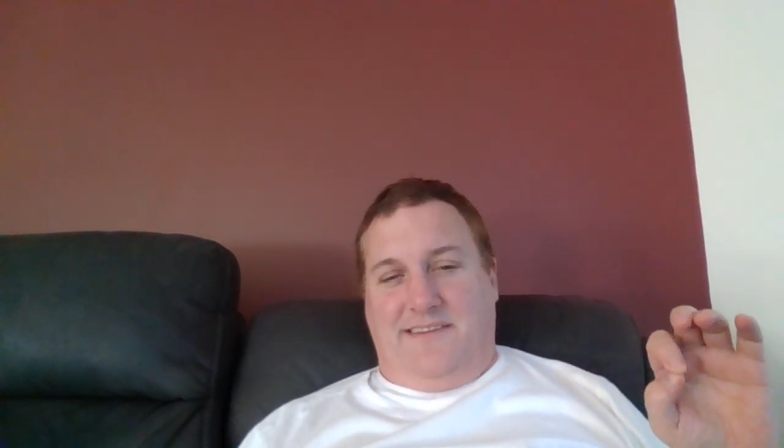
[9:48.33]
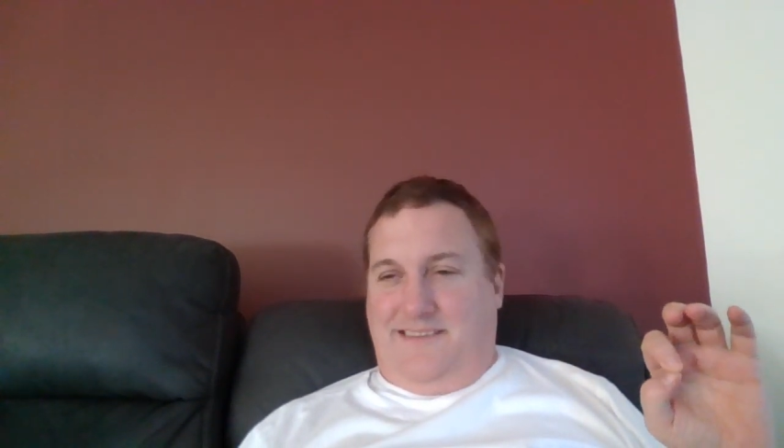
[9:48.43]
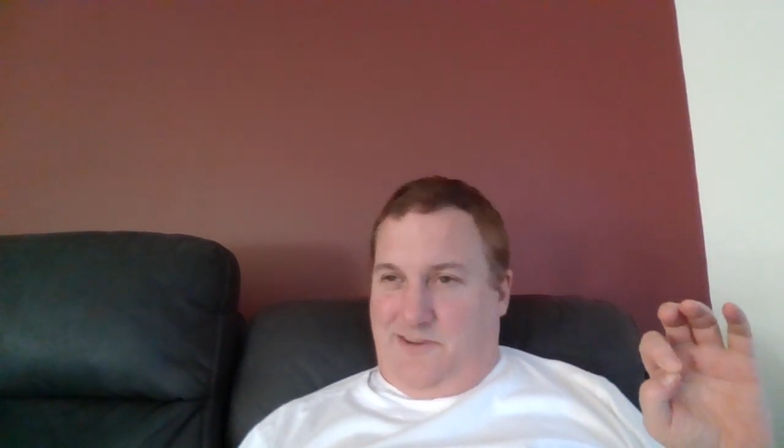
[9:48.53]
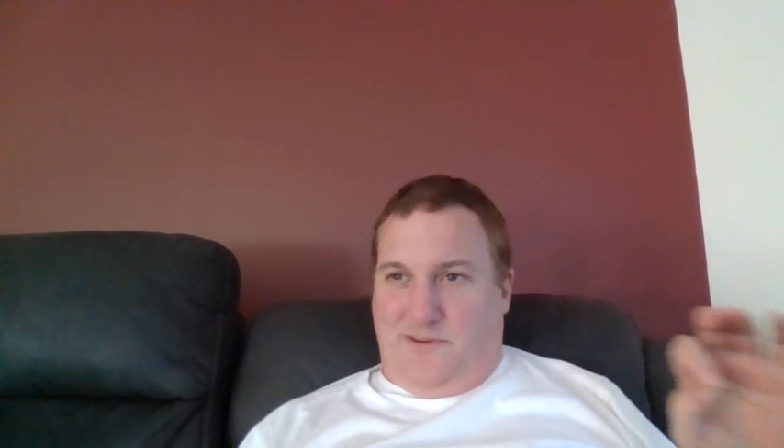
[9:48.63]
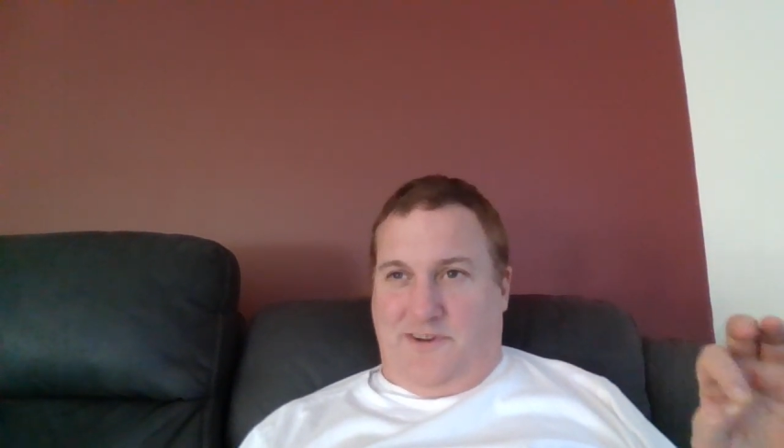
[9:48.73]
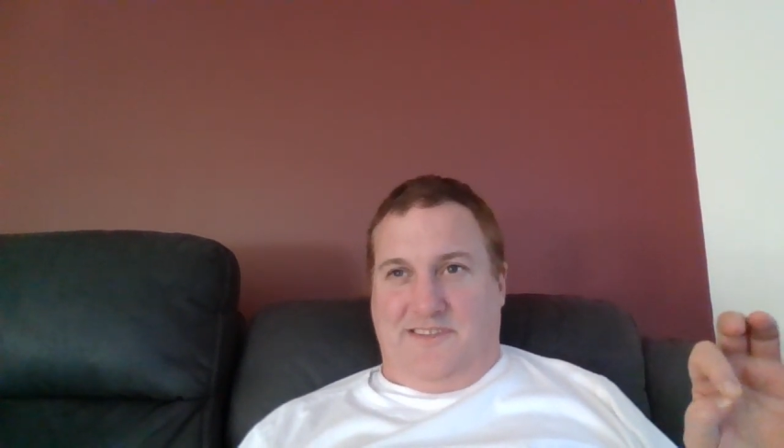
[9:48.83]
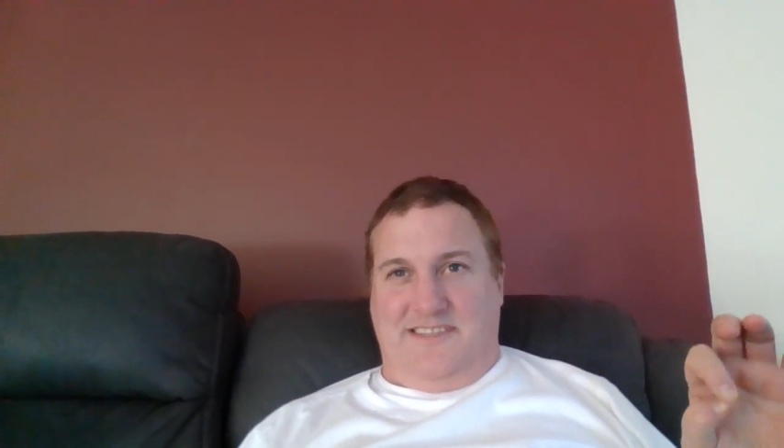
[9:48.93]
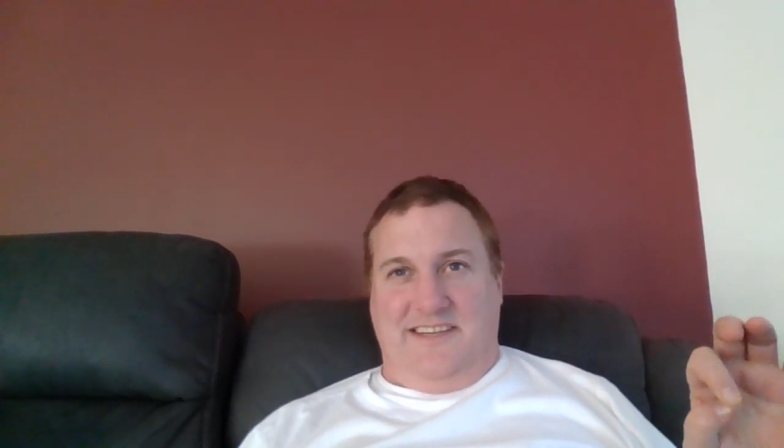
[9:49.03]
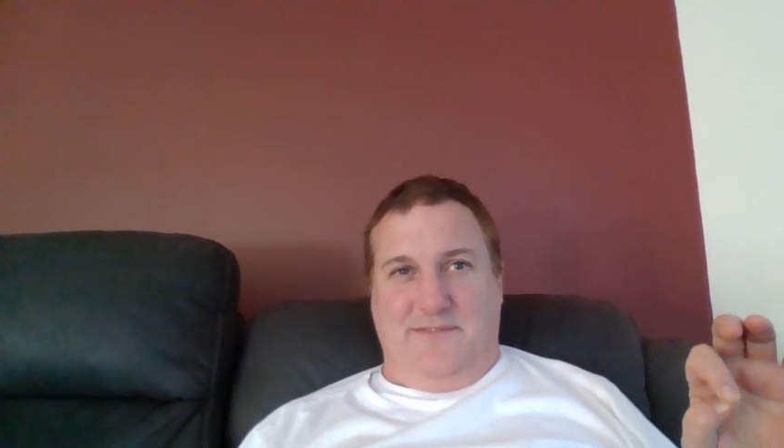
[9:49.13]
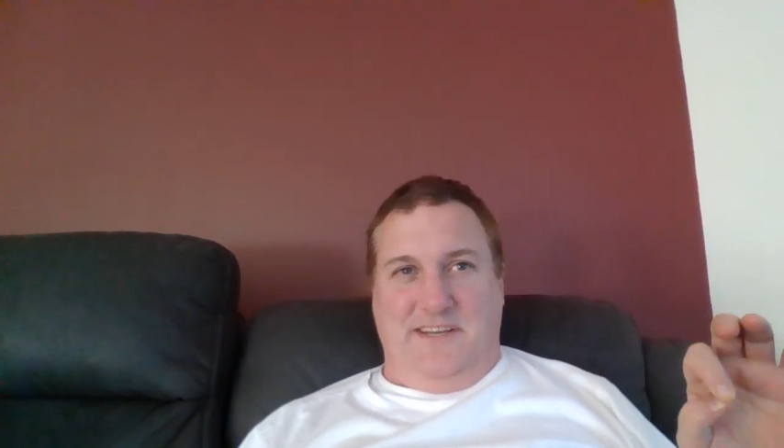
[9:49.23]
you look on the
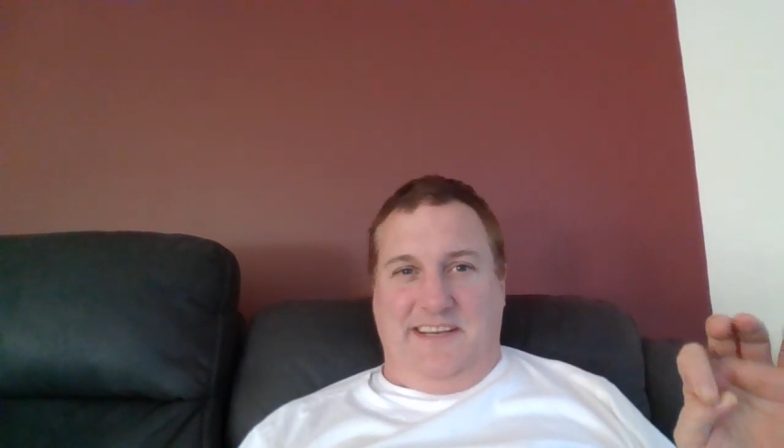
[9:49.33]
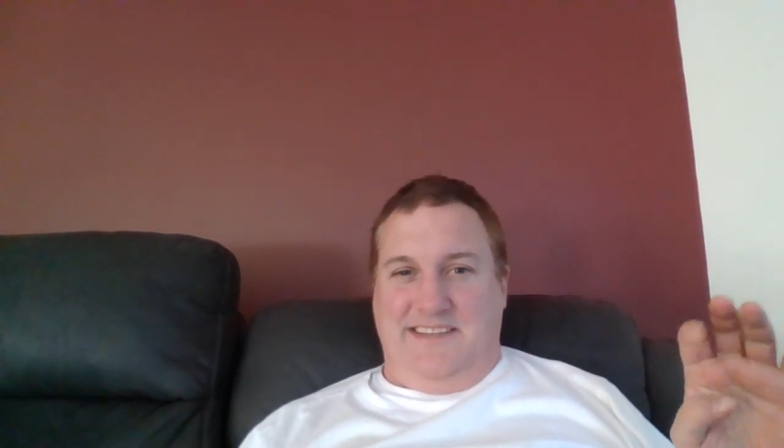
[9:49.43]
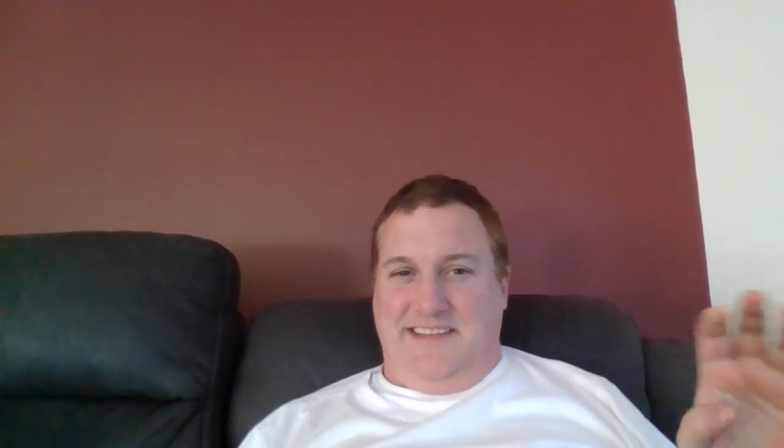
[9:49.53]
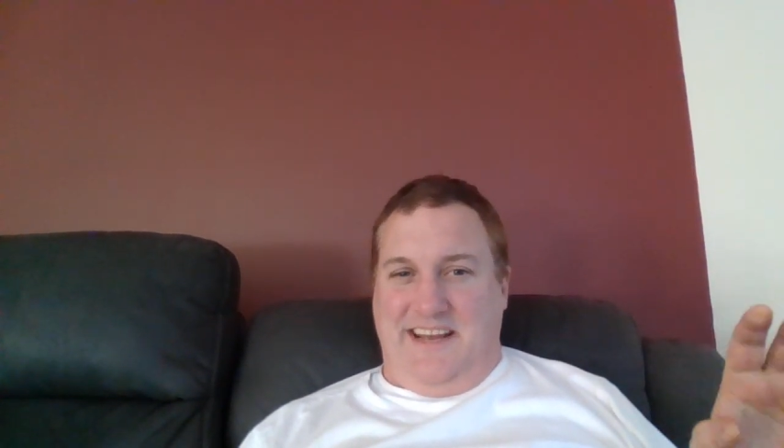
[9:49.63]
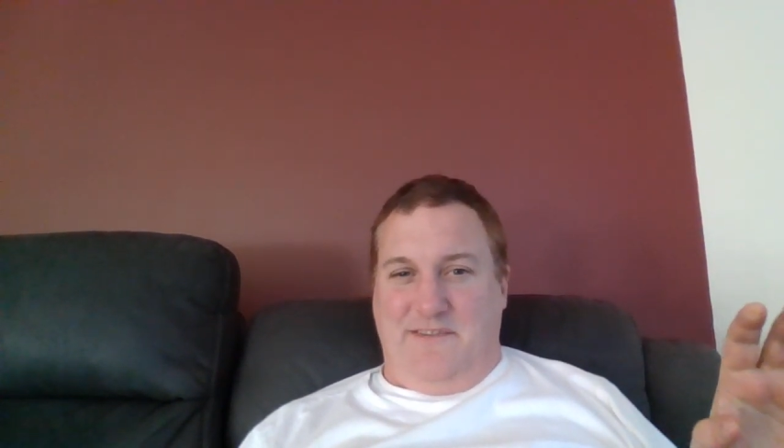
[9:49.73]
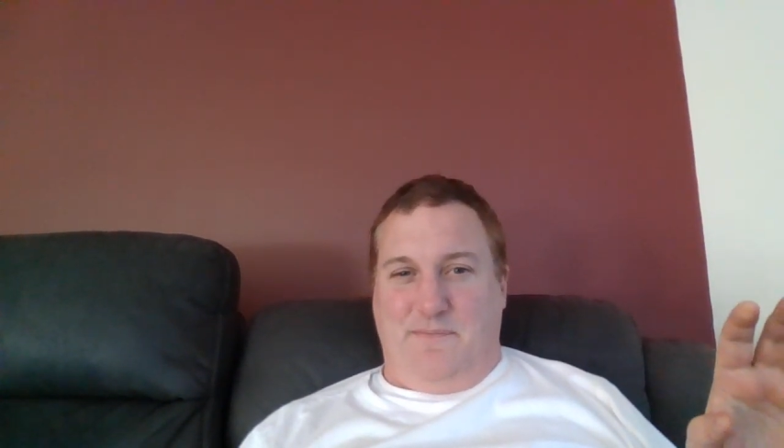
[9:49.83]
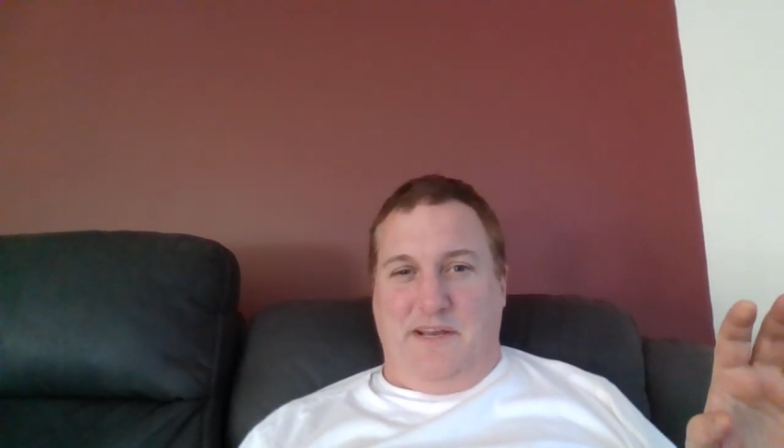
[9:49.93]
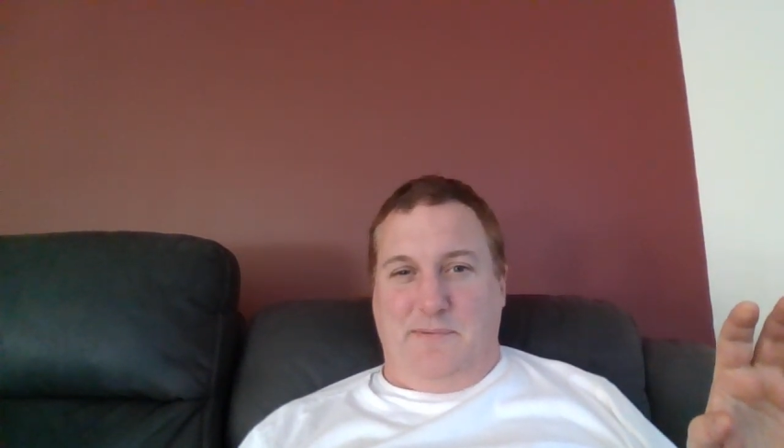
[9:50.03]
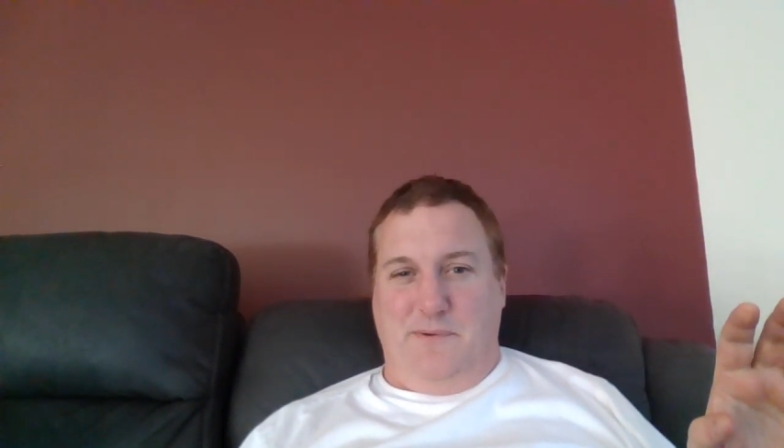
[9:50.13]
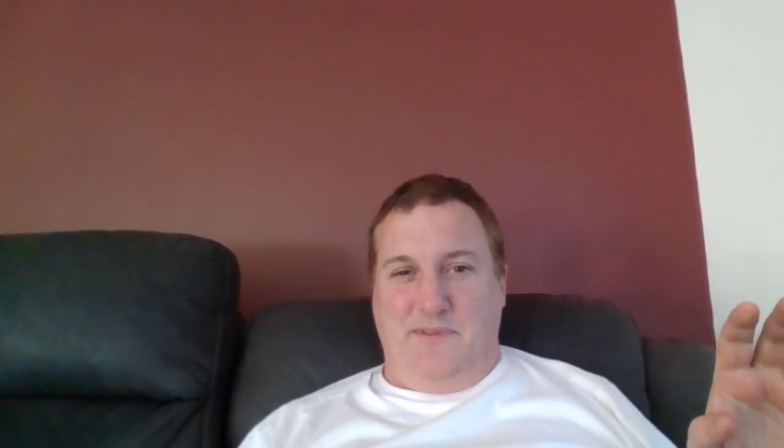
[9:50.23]
TV and you have
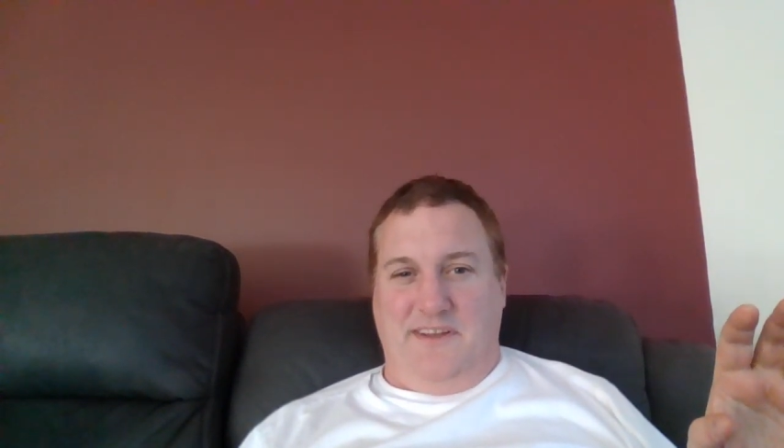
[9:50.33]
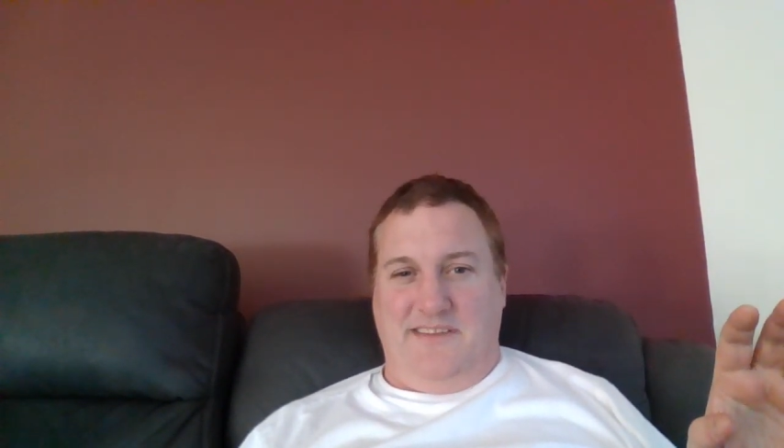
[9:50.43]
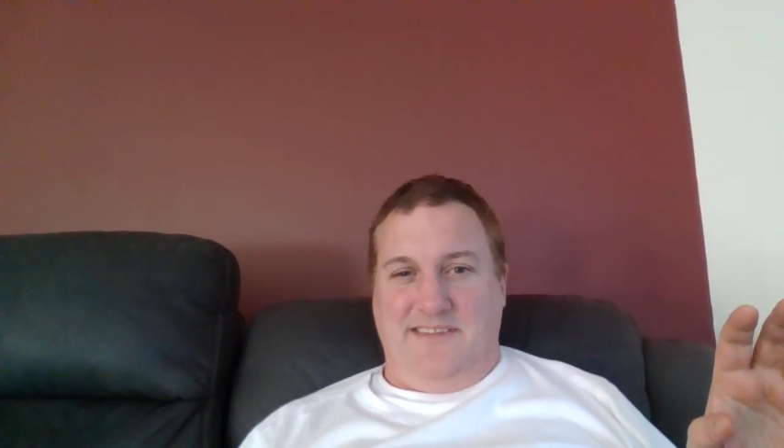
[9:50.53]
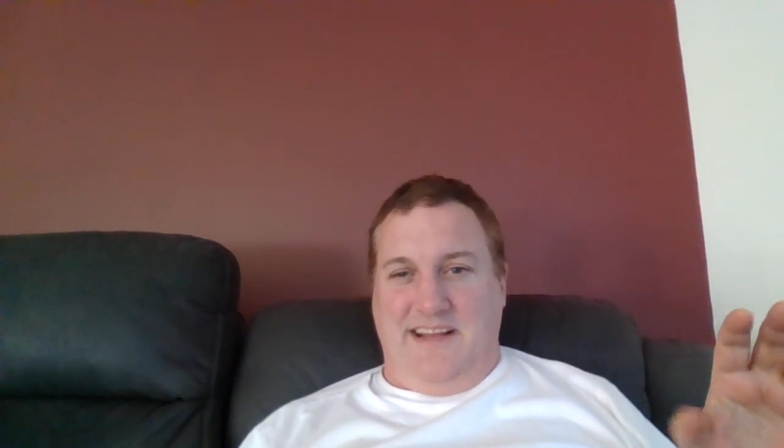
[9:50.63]
people that